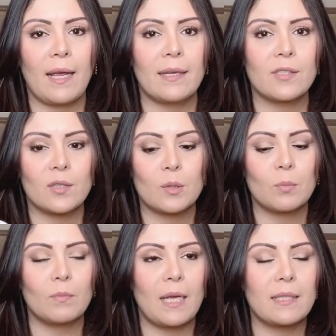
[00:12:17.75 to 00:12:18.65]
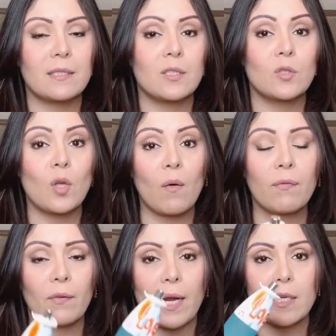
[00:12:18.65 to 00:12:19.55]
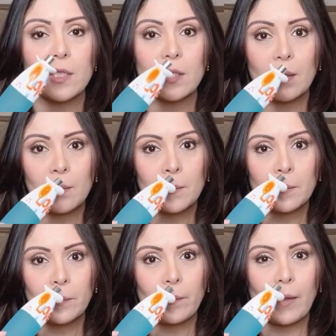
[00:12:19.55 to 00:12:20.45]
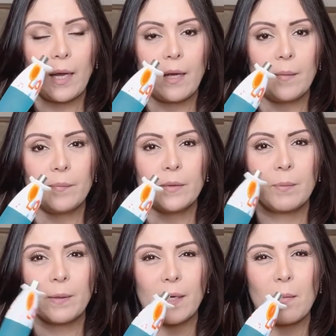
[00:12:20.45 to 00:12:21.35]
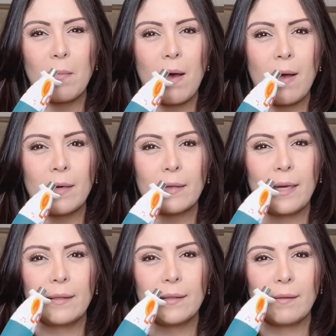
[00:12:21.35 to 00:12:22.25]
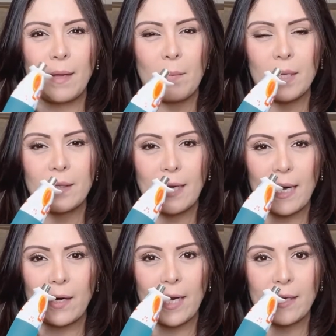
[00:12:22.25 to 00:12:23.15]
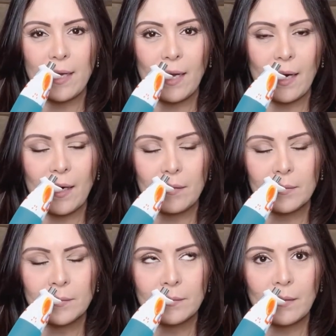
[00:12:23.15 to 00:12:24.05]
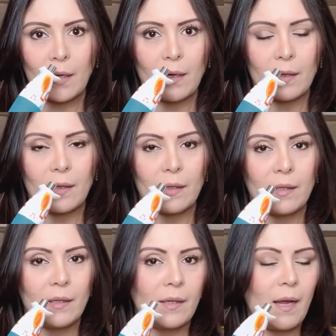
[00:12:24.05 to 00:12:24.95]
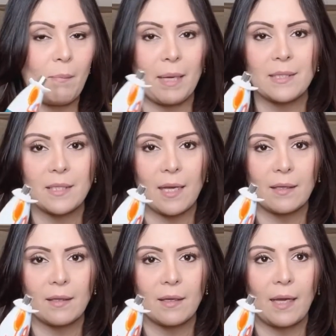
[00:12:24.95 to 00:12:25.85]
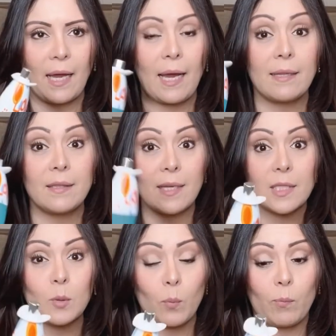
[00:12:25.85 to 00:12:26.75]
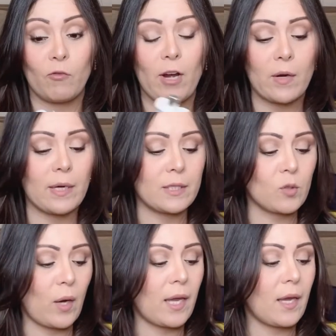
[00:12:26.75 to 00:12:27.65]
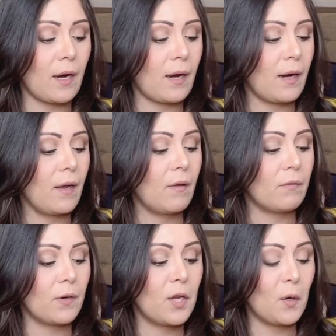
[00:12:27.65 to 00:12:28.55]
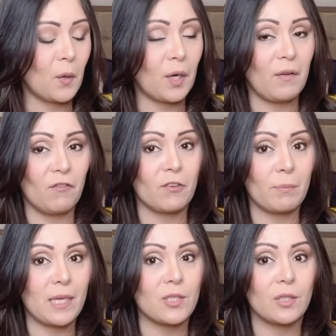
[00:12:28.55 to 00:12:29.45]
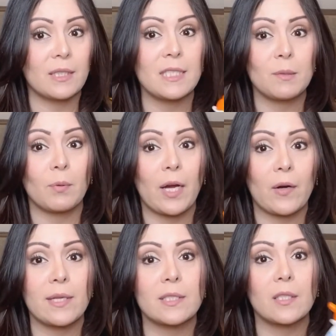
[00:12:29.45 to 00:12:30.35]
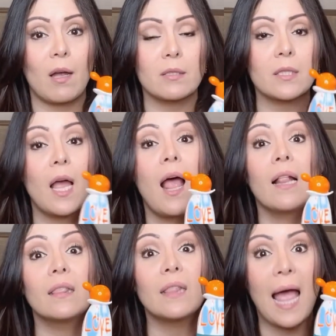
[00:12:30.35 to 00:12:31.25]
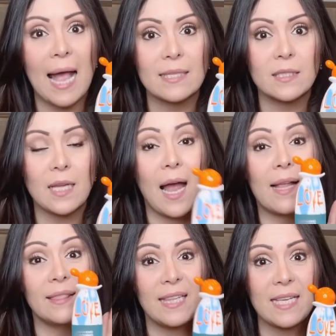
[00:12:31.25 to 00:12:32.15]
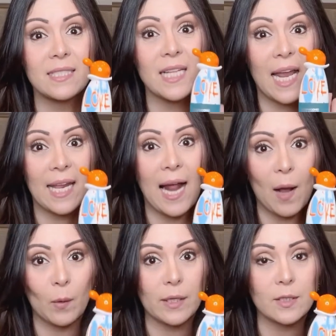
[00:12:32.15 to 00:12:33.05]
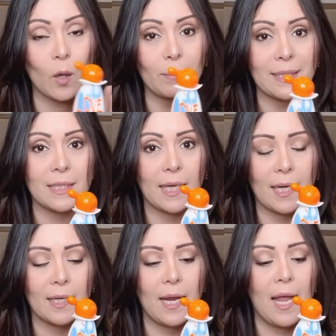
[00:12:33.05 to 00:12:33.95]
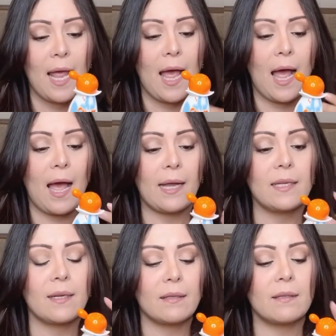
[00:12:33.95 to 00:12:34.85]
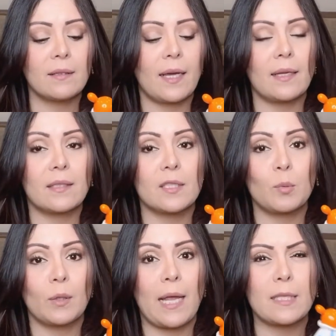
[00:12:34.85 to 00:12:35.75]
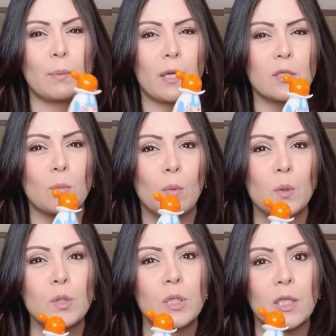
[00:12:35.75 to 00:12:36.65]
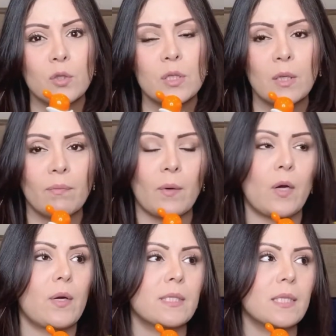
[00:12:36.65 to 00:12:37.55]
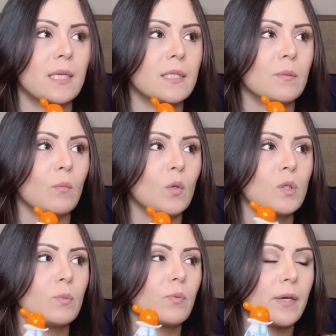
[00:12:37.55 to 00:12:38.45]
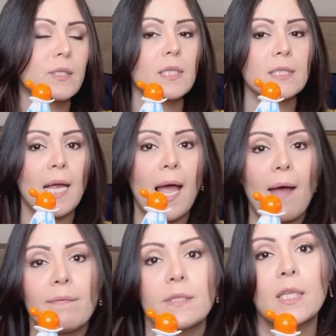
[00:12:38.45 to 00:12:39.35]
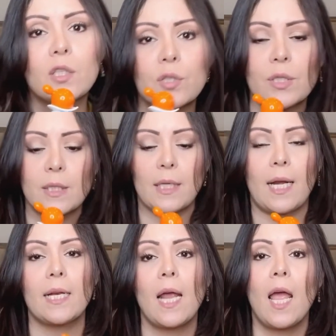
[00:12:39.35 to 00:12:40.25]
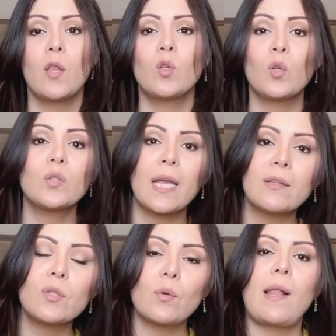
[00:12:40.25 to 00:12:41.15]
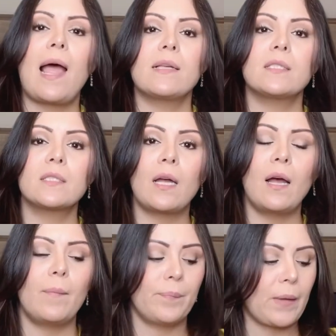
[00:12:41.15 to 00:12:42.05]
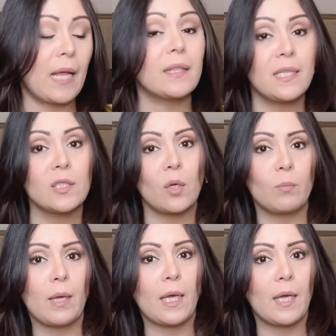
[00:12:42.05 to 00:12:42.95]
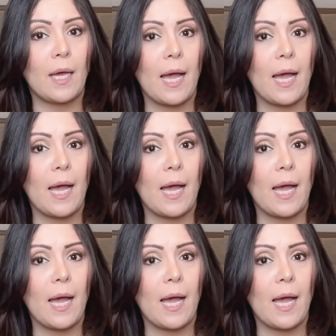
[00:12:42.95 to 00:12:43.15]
It's so fresh. The bergamot and the lemon that are in here are amazing. And this fragrance right here, for your information, this fragrance does last at least 8 hours on my skin. I didn't think this would last because most citrusy fragrances, most fragrances that have citruses in it, don't tend to last, at least on me.